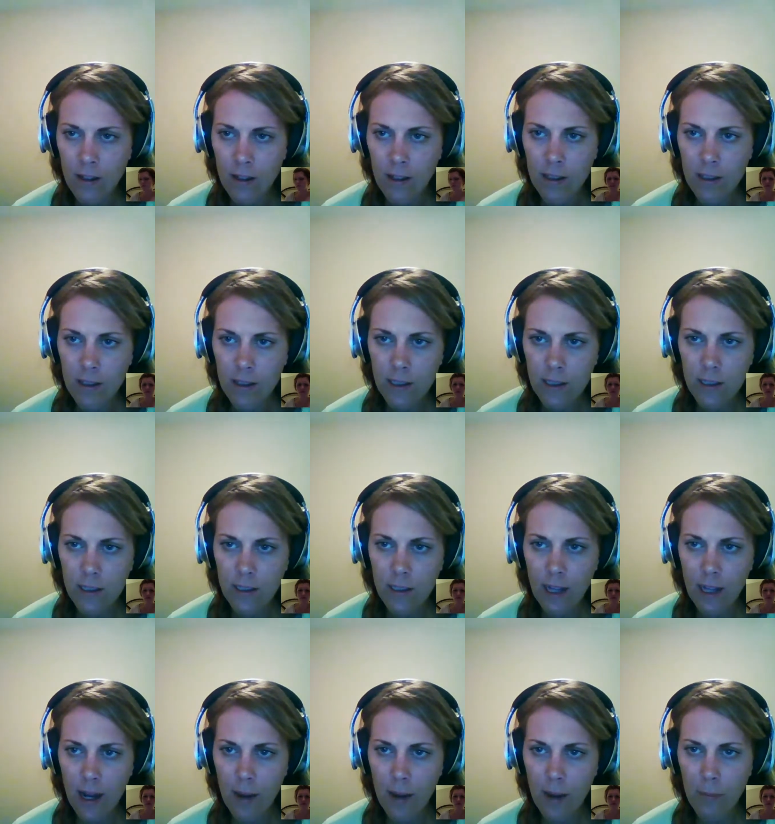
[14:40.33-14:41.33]

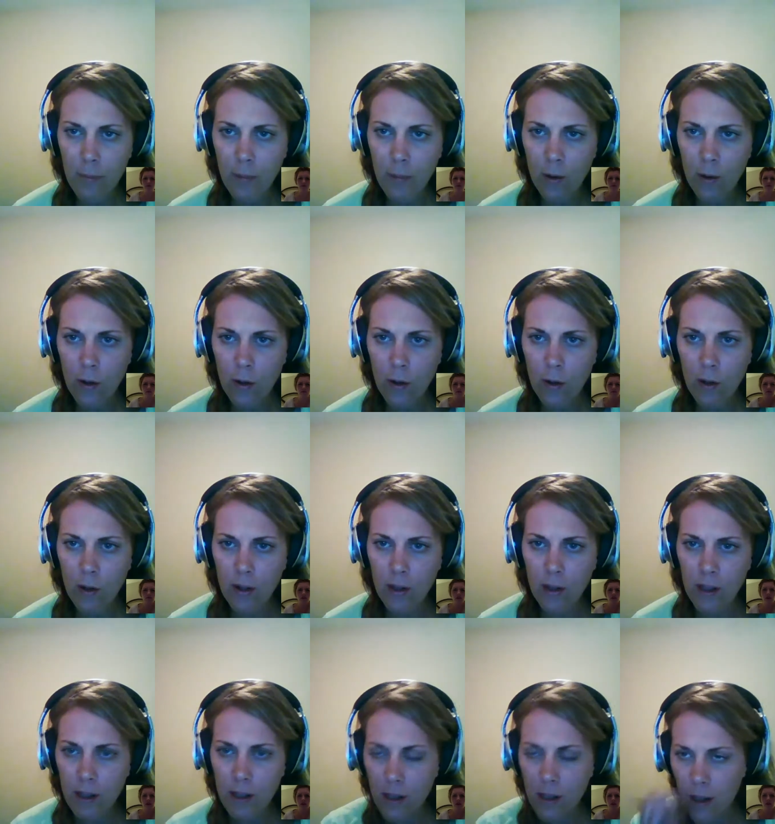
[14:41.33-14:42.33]
sample,
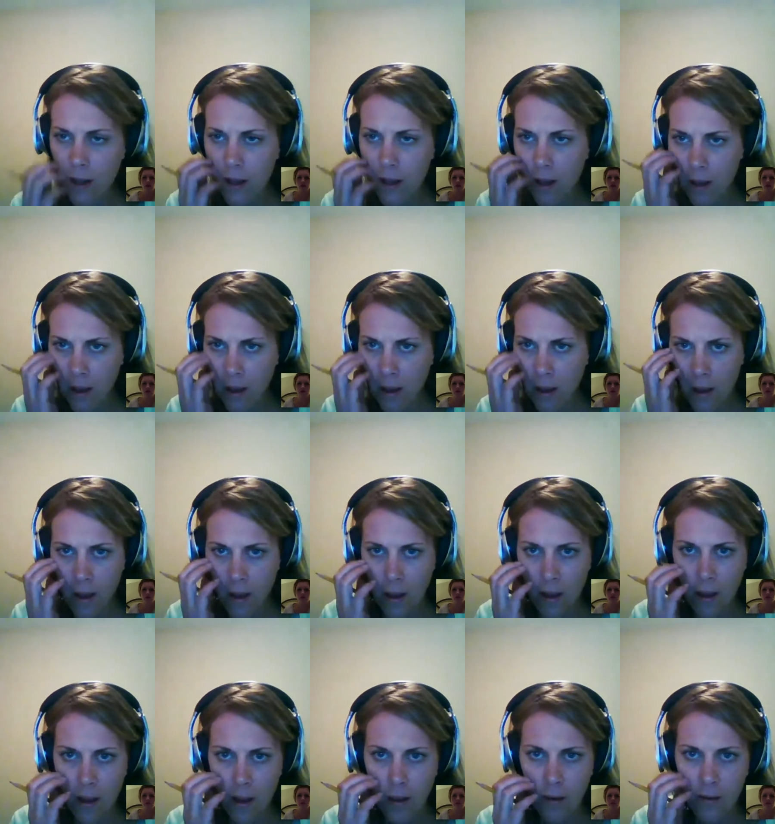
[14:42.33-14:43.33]

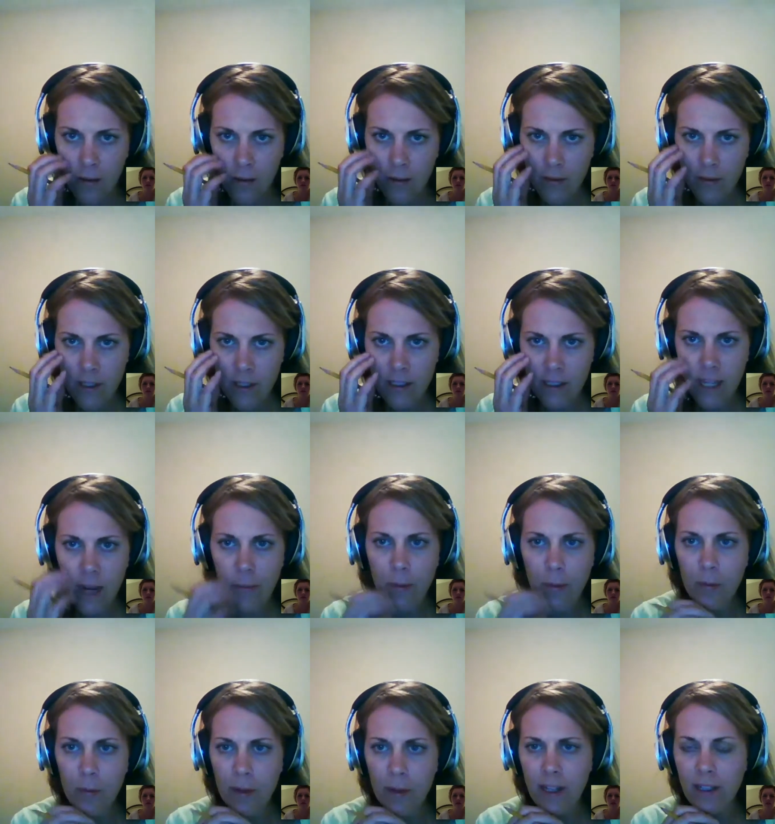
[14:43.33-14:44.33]
the sample
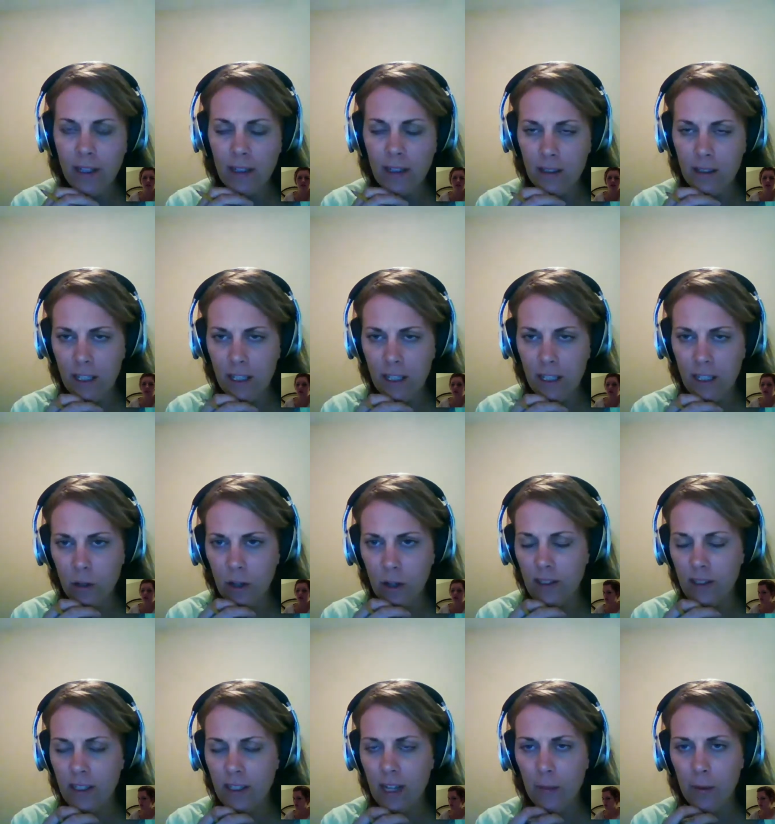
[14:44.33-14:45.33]
mean, z-score of the
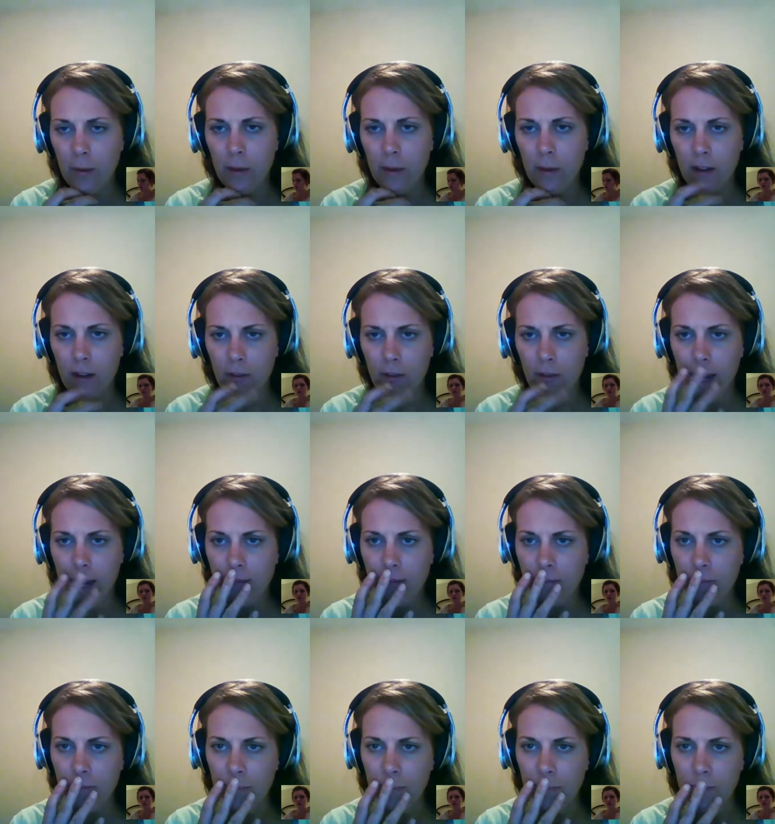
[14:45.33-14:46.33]
sample mean, right?